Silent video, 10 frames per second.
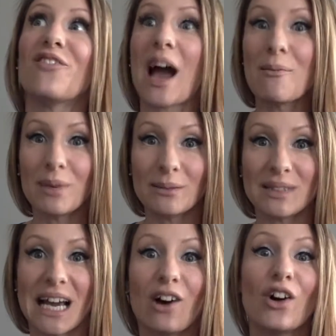if I'm
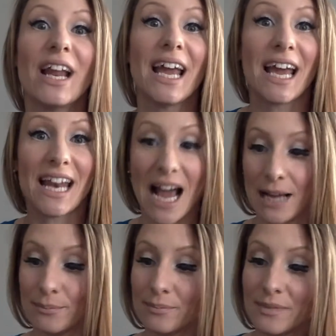bummed out and
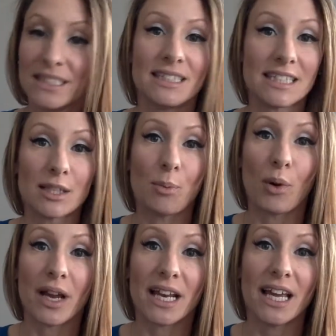I'm
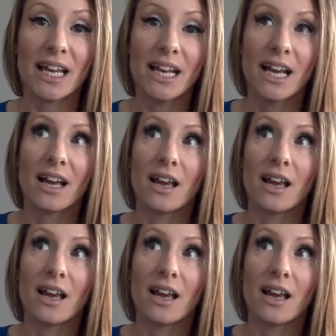disappointed,